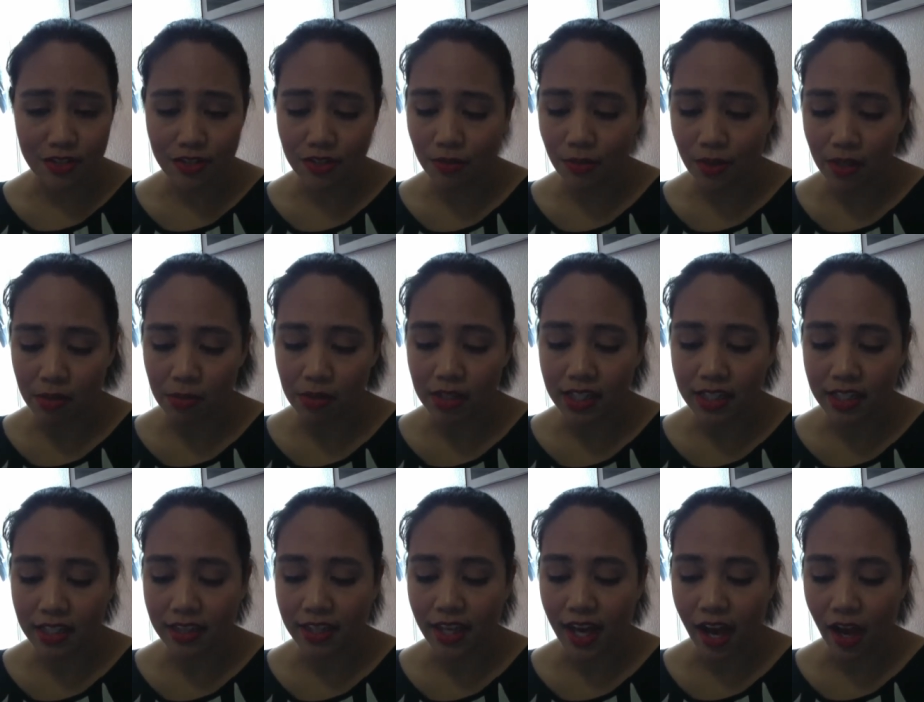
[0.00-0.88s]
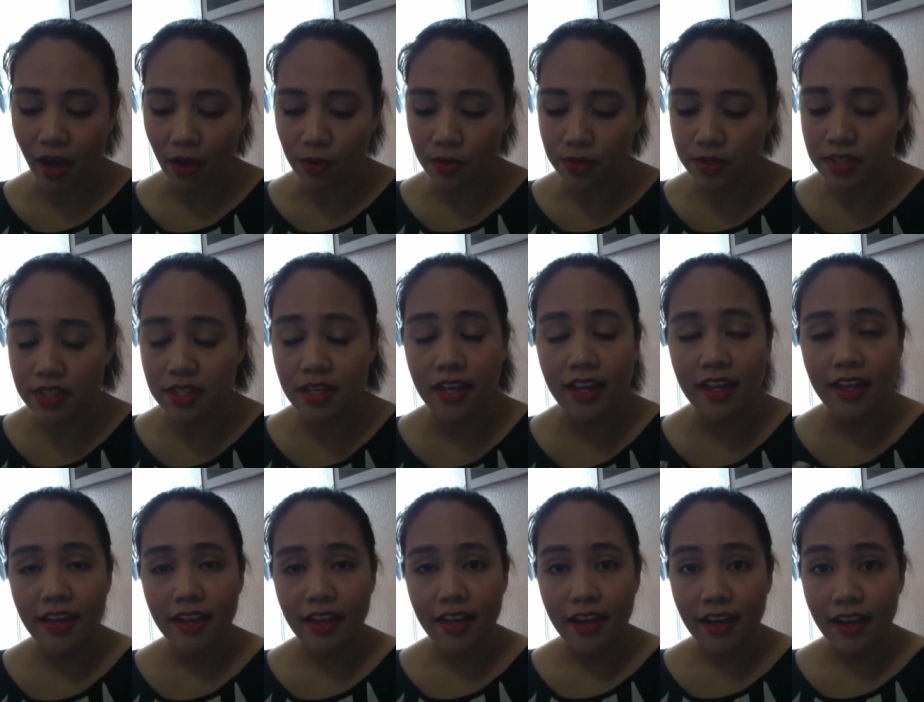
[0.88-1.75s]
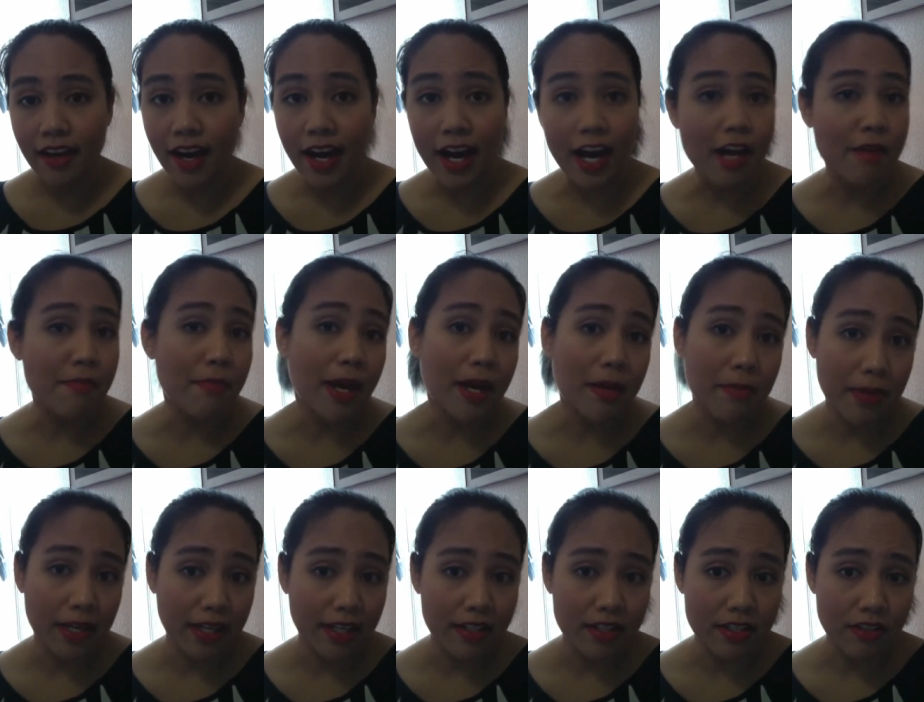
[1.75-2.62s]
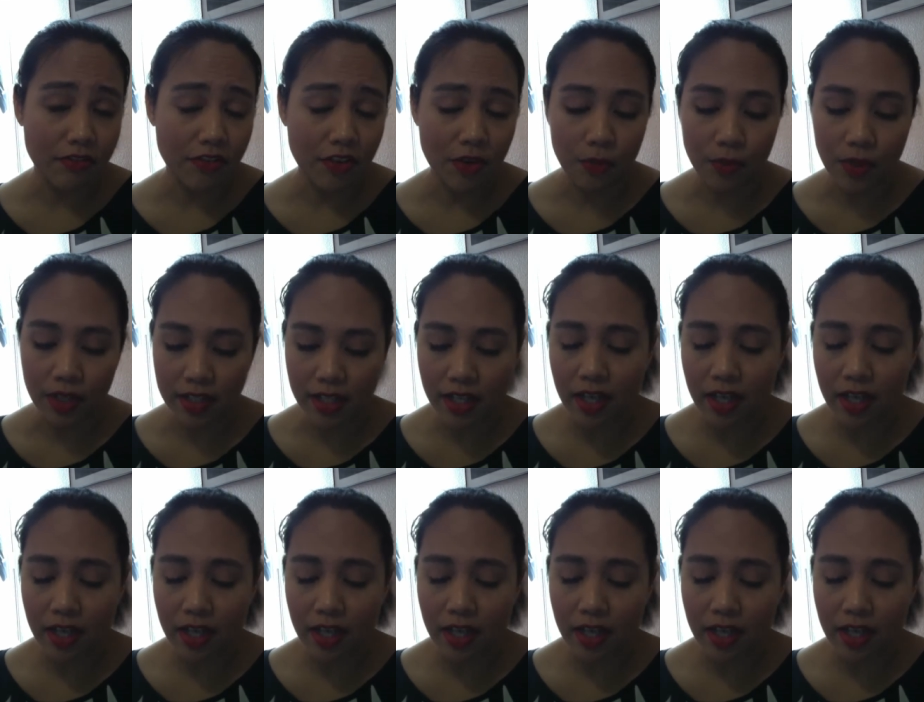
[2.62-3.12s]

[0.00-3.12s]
to while I'm cleaning the house, I might pick a different one.